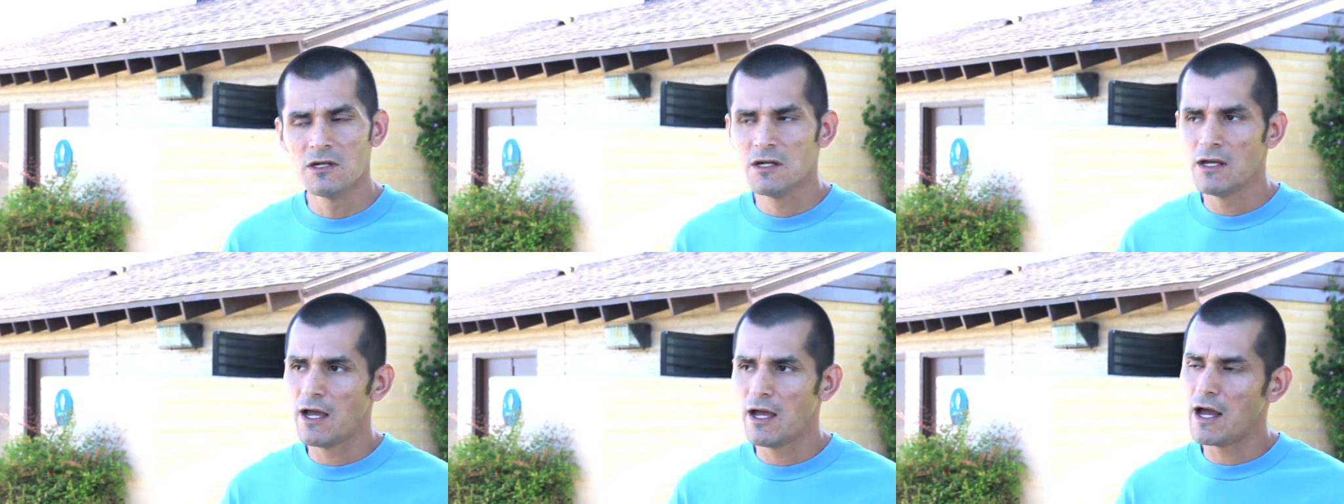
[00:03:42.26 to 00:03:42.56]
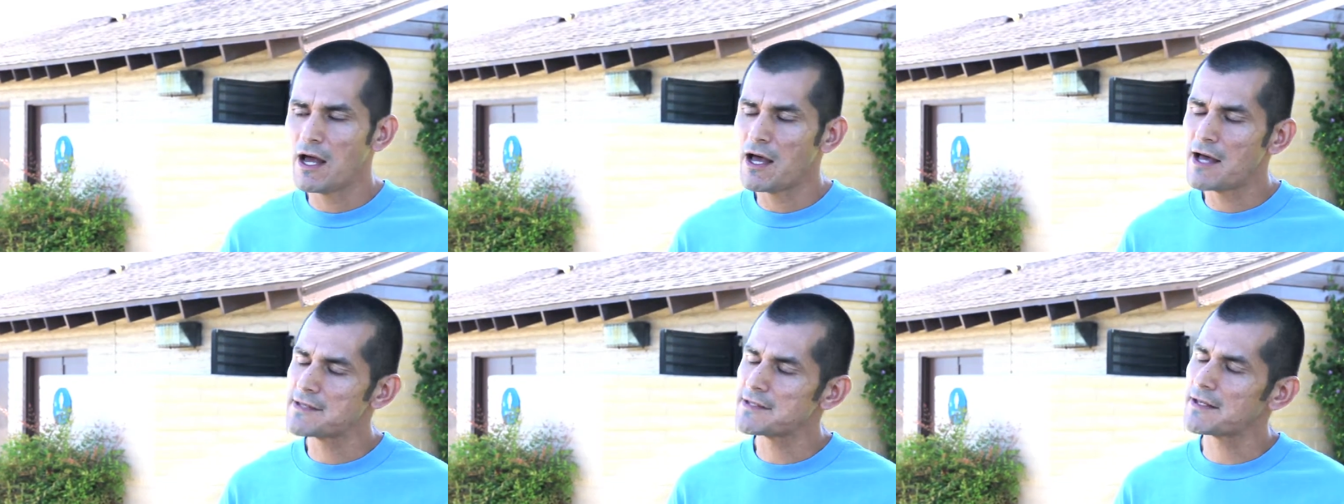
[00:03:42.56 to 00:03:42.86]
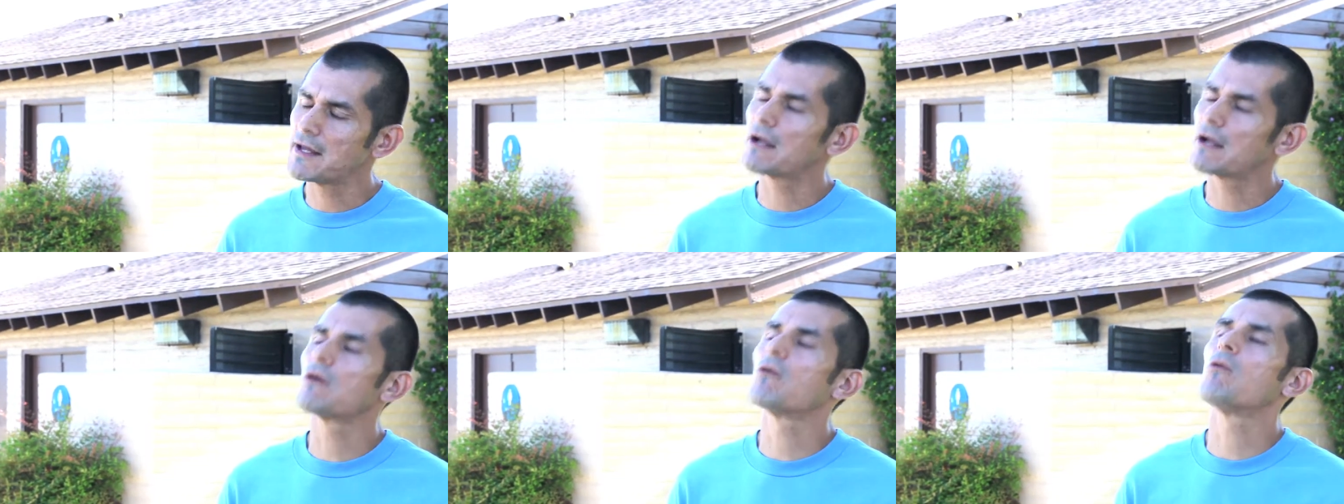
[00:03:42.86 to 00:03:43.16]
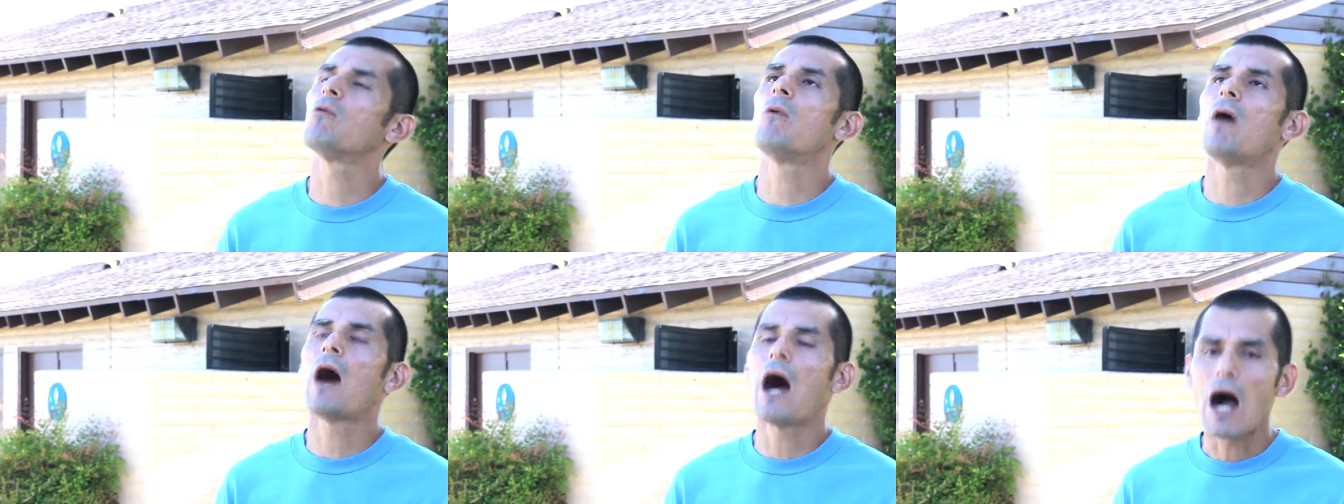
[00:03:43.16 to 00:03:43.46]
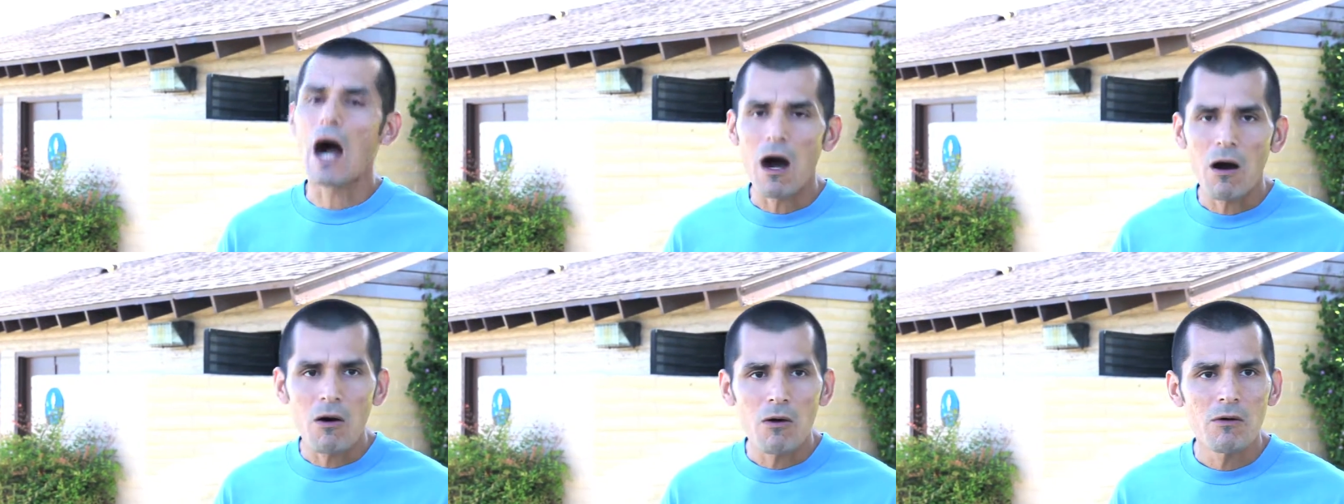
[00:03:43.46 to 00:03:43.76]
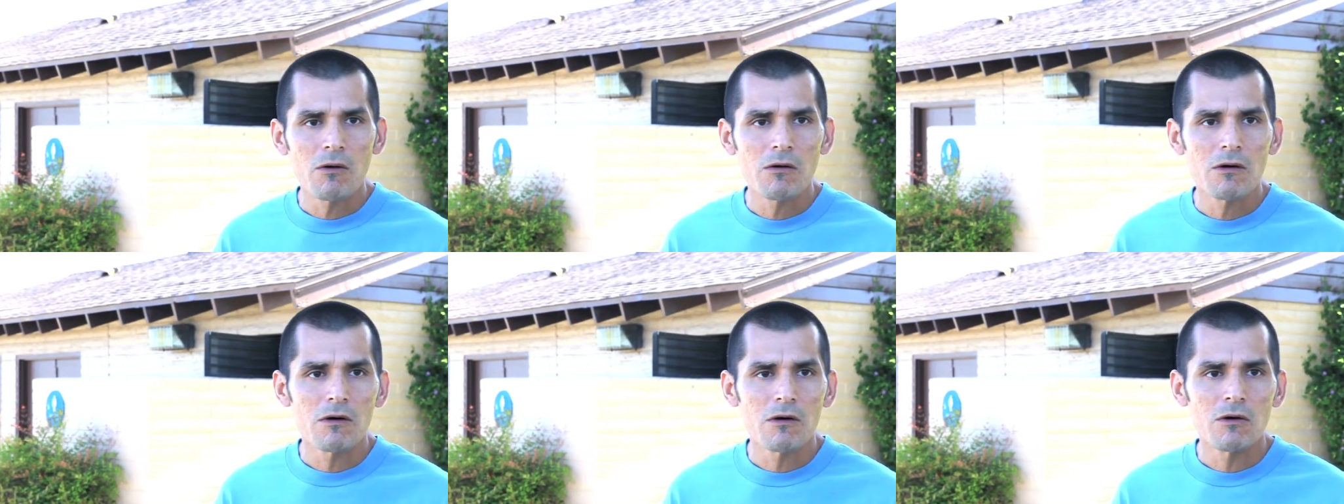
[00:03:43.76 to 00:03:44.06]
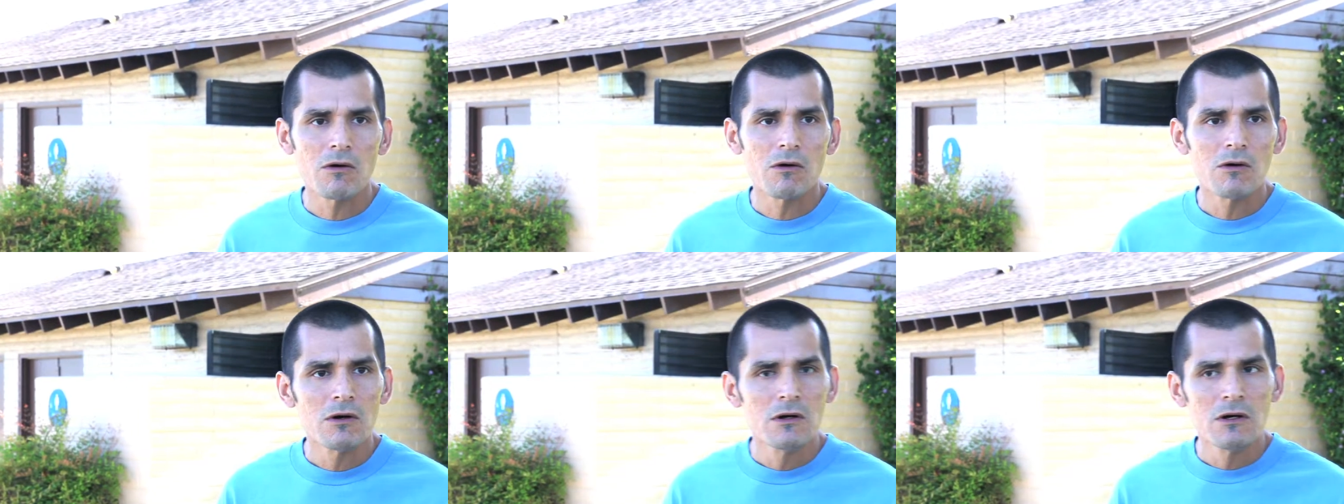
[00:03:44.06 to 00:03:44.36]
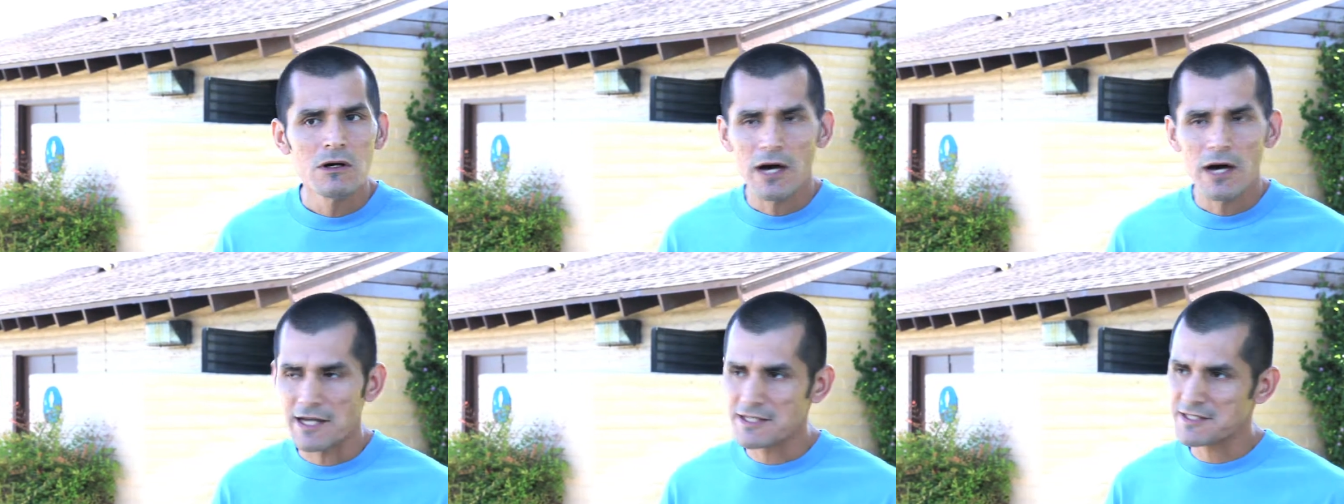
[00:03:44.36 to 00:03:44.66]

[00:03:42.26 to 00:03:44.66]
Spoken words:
And I was like, wow. I